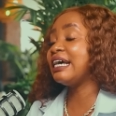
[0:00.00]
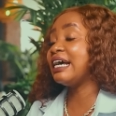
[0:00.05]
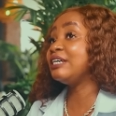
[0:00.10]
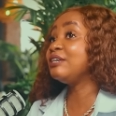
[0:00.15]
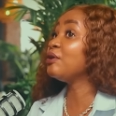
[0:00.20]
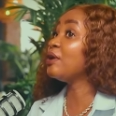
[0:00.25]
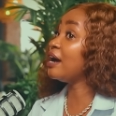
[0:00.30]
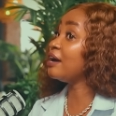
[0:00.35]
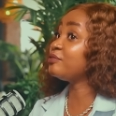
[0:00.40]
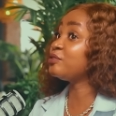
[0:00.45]
Yeah,
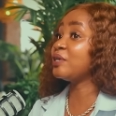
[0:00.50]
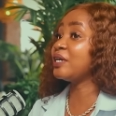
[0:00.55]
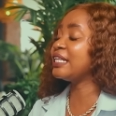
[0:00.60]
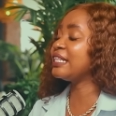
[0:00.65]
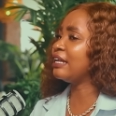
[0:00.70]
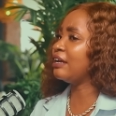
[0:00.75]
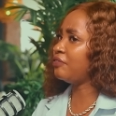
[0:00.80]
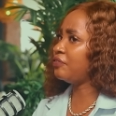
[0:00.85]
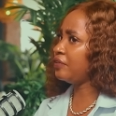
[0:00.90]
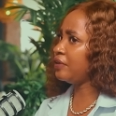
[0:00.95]
you have to get
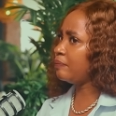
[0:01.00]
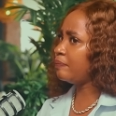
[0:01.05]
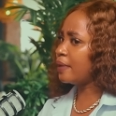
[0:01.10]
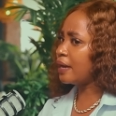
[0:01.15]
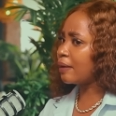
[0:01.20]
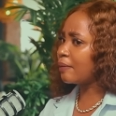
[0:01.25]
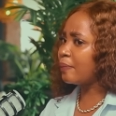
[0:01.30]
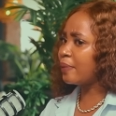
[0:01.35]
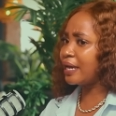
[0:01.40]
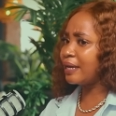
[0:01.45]
that
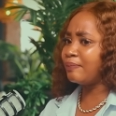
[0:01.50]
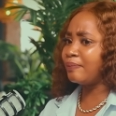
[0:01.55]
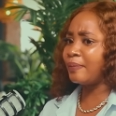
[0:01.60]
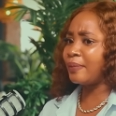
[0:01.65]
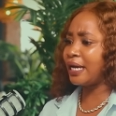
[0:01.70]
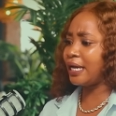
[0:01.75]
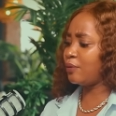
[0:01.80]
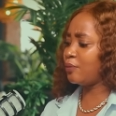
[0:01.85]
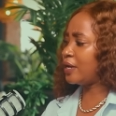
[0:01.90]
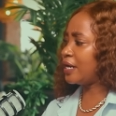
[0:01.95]
feedback. But
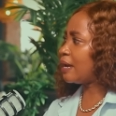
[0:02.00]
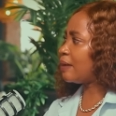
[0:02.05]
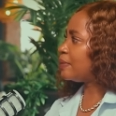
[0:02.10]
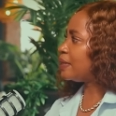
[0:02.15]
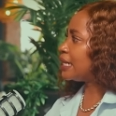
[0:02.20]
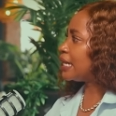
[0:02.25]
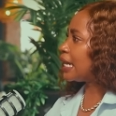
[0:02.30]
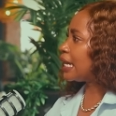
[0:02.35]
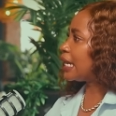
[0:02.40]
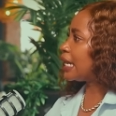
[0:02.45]
man, when I'm
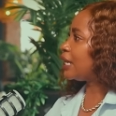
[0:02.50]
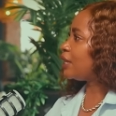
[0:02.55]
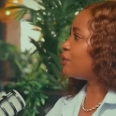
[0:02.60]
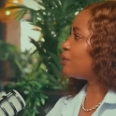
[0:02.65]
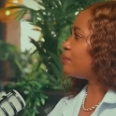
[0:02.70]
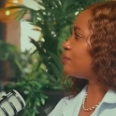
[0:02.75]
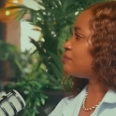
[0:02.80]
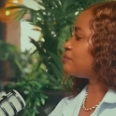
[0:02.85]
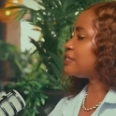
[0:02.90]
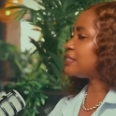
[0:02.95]
in a line
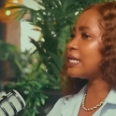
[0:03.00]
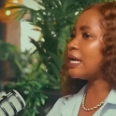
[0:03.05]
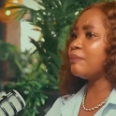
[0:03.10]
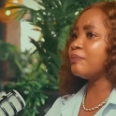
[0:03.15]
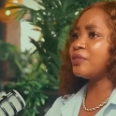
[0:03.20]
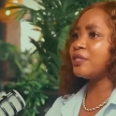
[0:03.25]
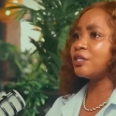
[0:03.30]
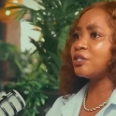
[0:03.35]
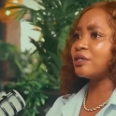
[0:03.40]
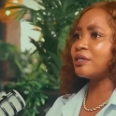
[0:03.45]
of
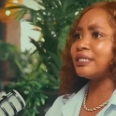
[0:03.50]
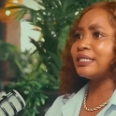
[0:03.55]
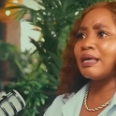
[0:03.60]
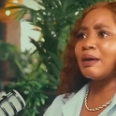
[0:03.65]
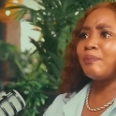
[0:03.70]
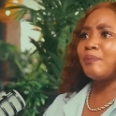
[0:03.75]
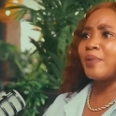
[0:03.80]
something in the